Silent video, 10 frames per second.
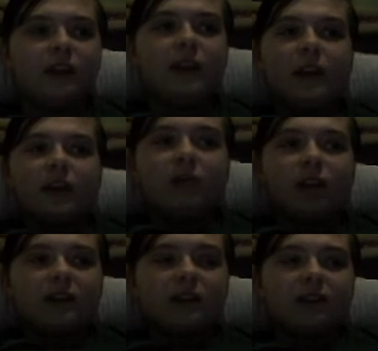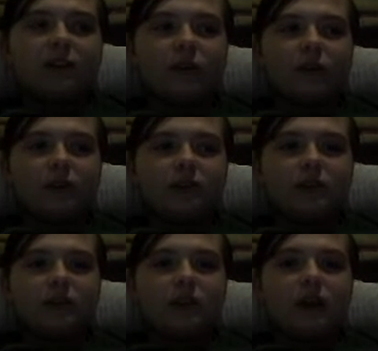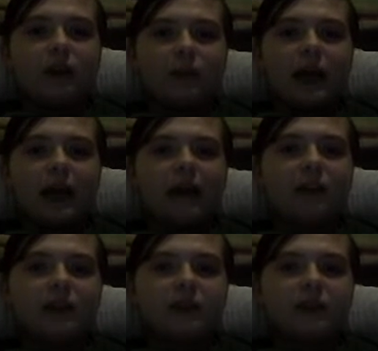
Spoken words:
It was like this little alley